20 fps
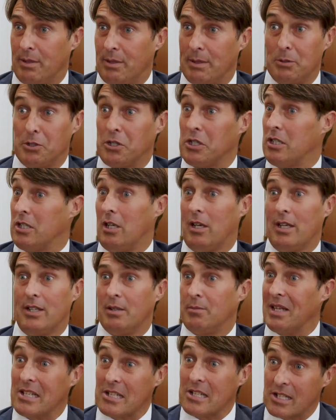People just like
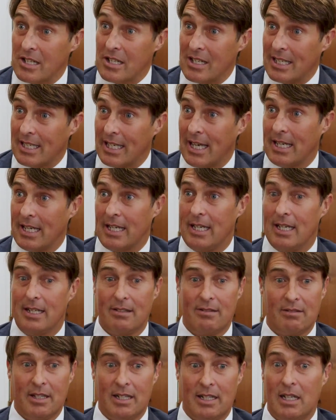them. They instantly get
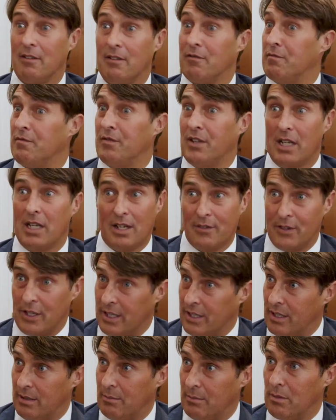it. They love it
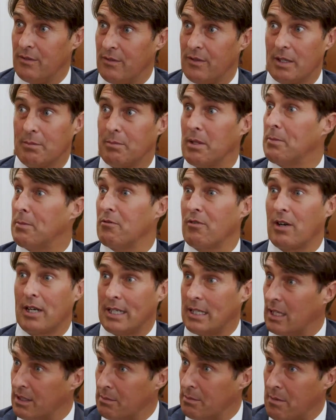in them. We've had people running
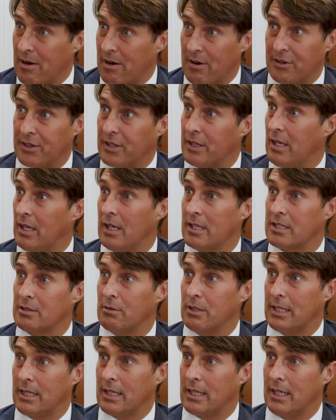London Marathon last
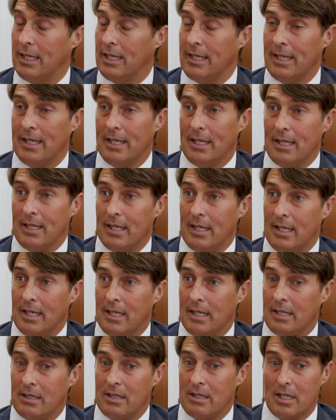week,
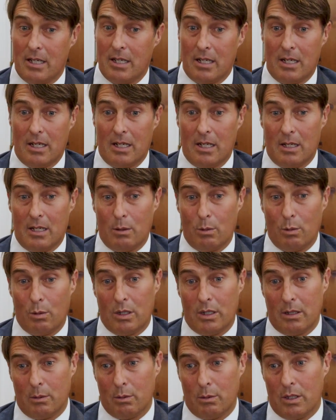and
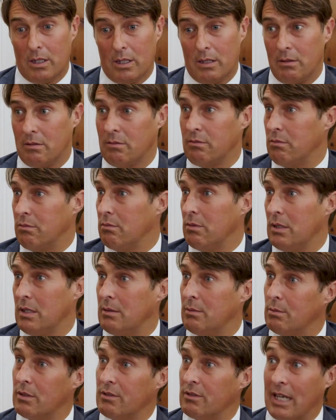
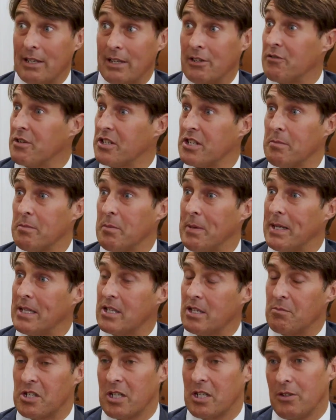we're gathering some
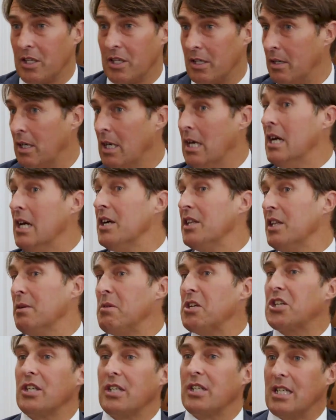momentum. So the
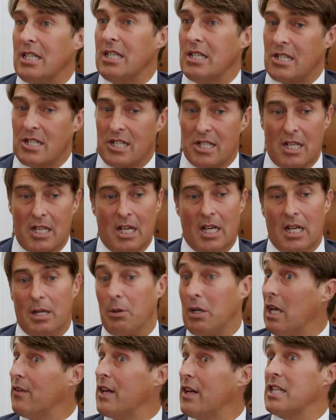mission is
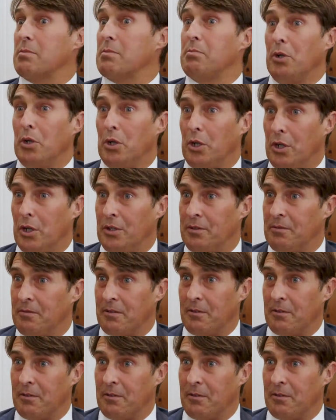we love our sport.